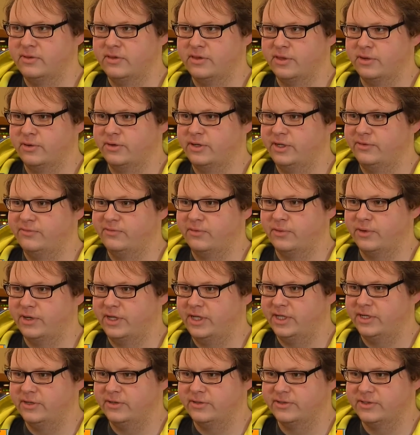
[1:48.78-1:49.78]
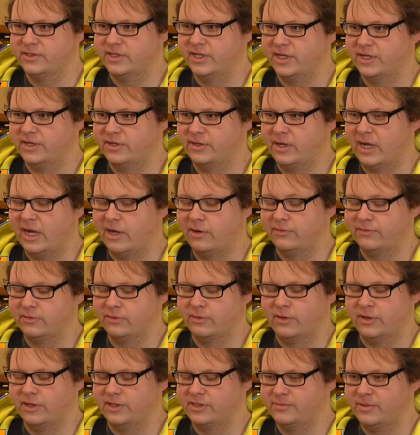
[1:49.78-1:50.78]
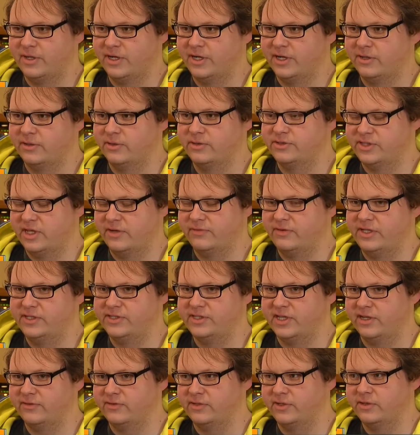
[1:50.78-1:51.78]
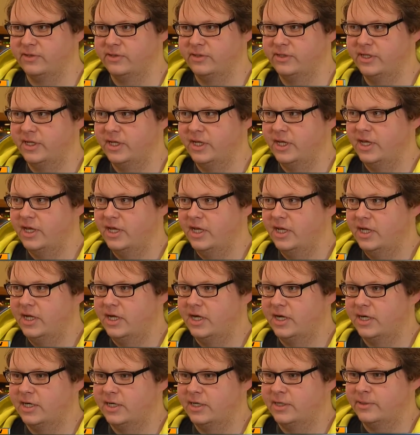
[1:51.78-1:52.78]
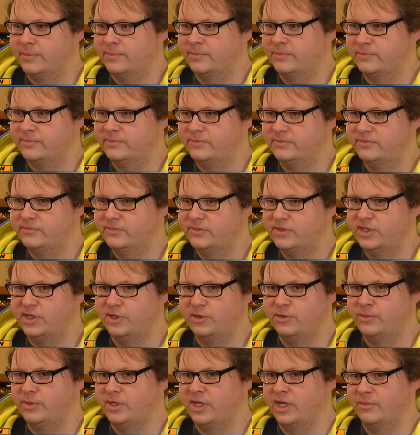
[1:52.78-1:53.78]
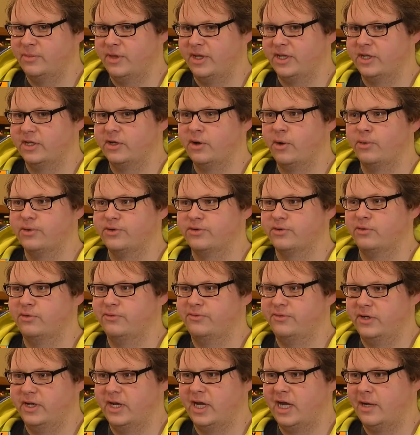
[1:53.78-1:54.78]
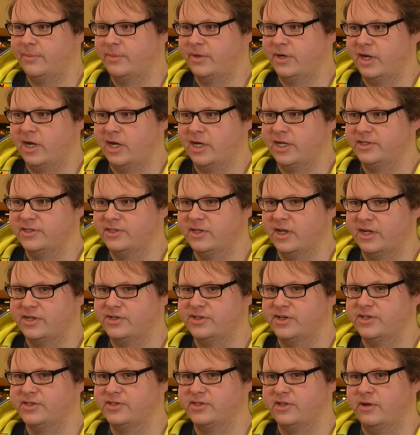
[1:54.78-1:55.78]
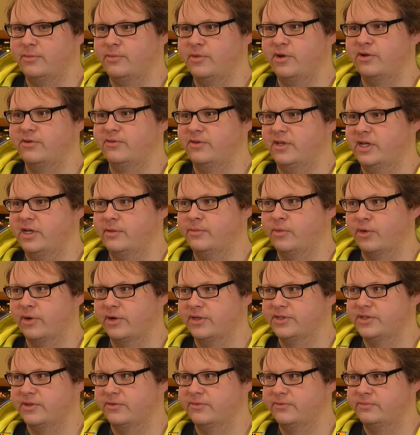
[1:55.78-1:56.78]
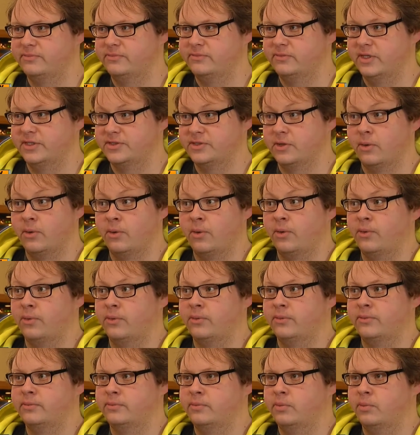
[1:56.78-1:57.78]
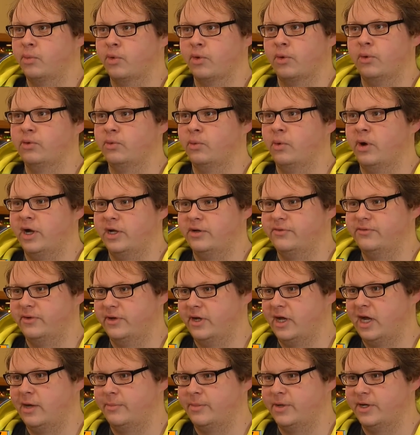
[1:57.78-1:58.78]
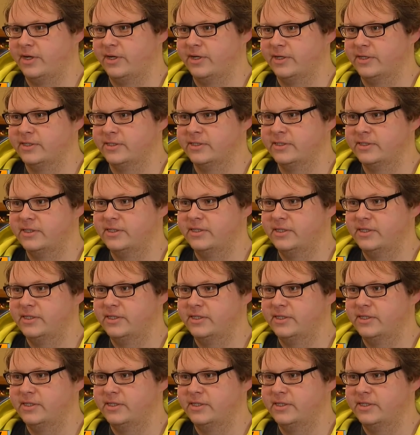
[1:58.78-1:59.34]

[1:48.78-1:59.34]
30, 40 years now, however long it's been out, 77. Um, to become like a cultural phenomenon. It's not just a movie anymore. It's a it's a whole worldwide phenomenon.